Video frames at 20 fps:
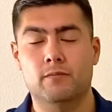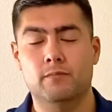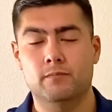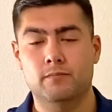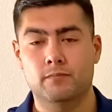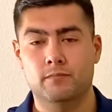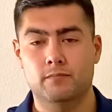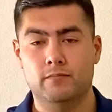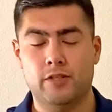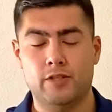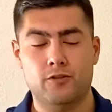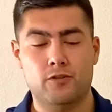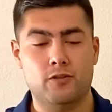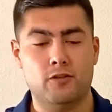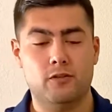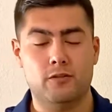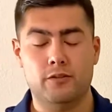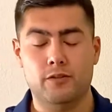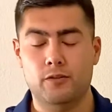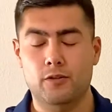Make sure you
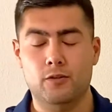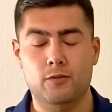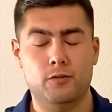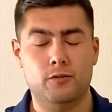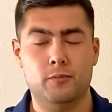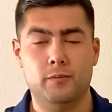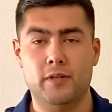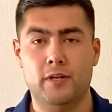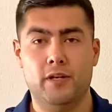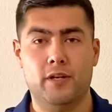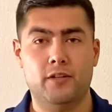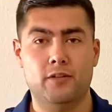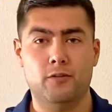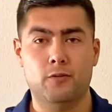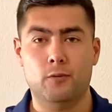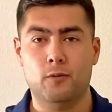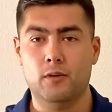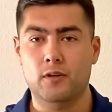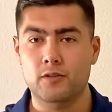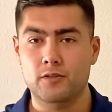know what's behind your wall,
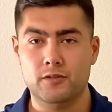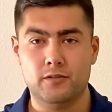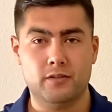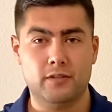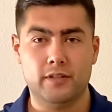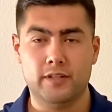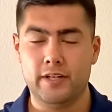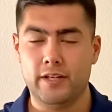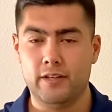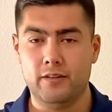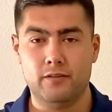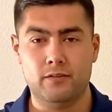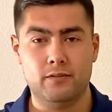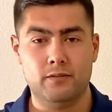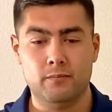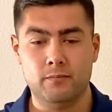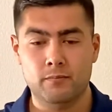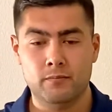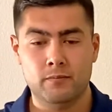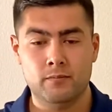just in case,
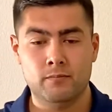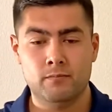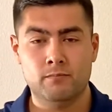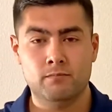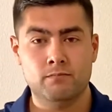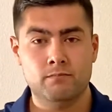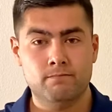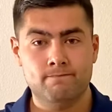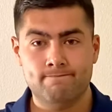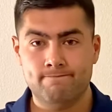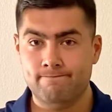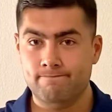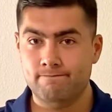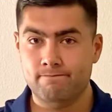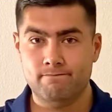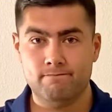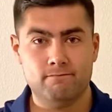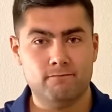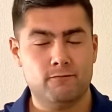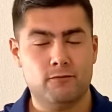
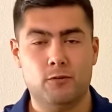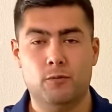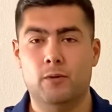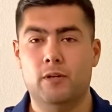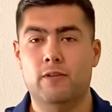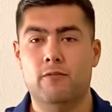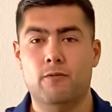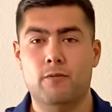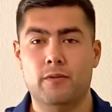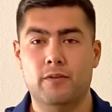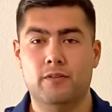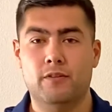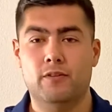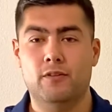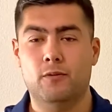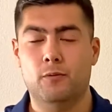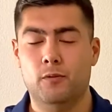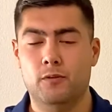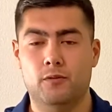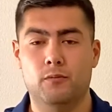for whatever reason, there was
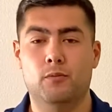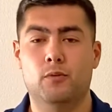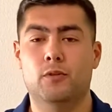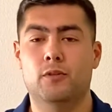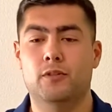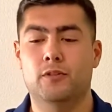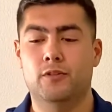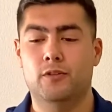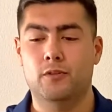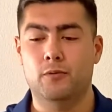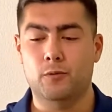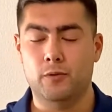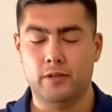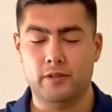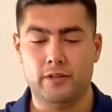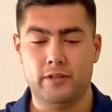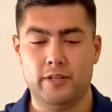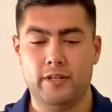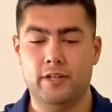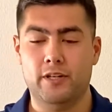a bullet in there, it wouldn't hit
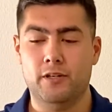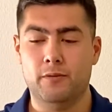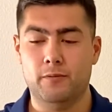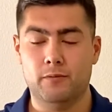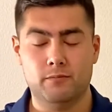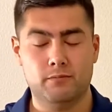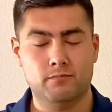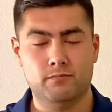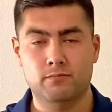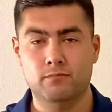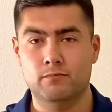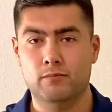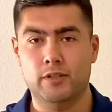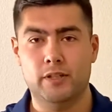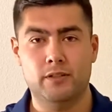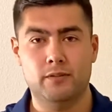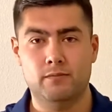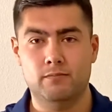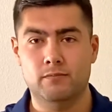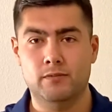anyone. But
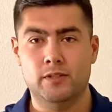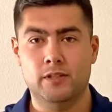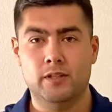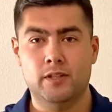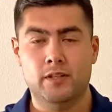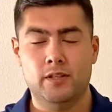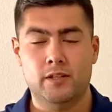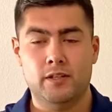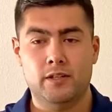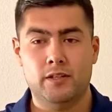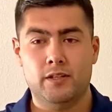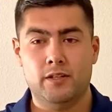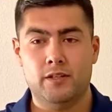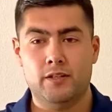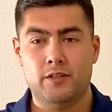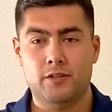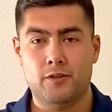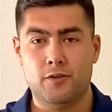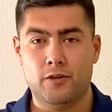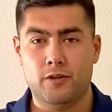
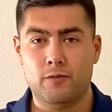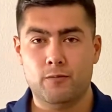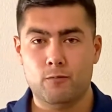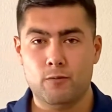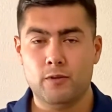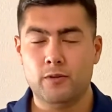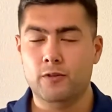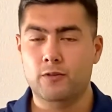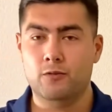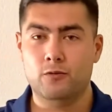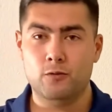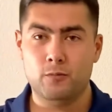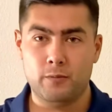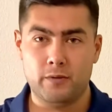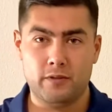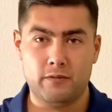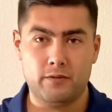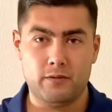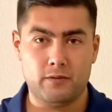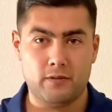you're really stupid if you
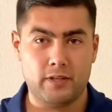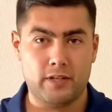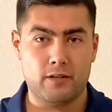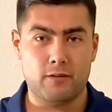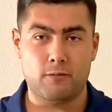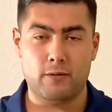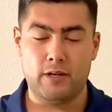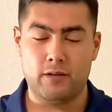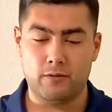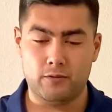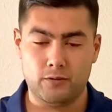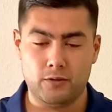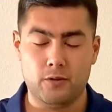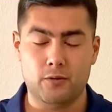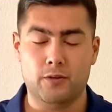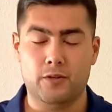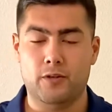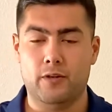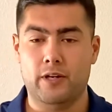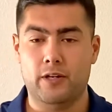let a round go in your
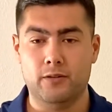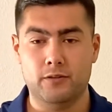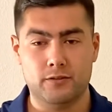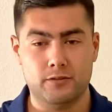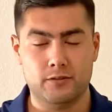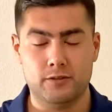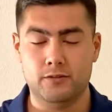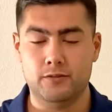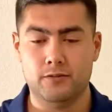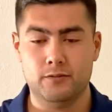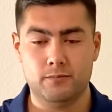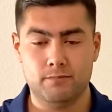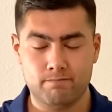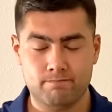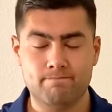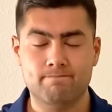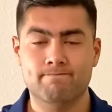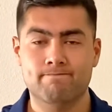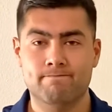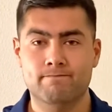house. Just
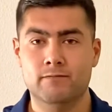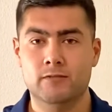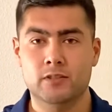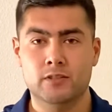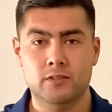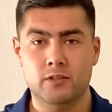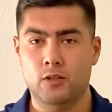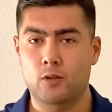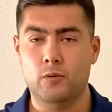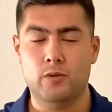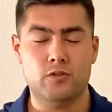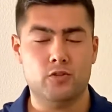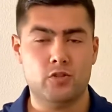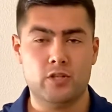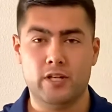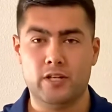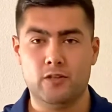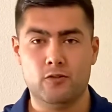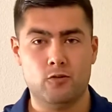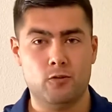always check,
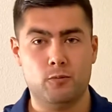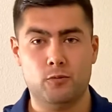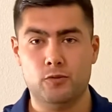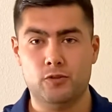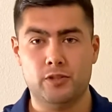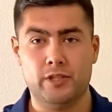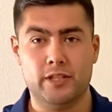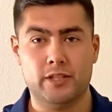triple check.